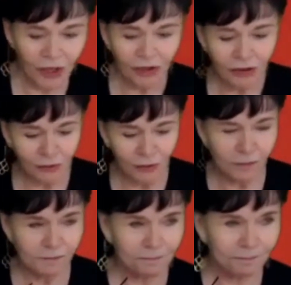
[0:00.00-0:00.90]
Lori
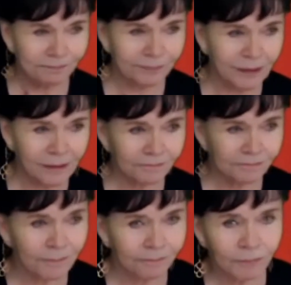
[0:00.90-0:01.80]
says she's gonna get the
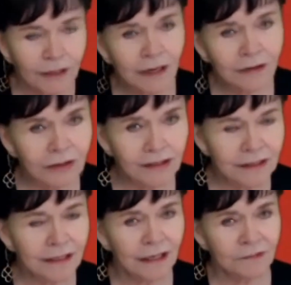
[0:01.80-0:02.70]
journal. Yeah, you need to
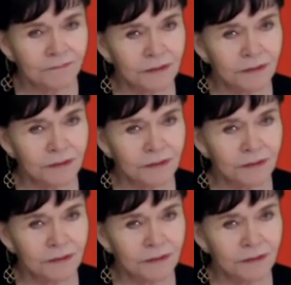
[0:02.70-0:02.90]
get it.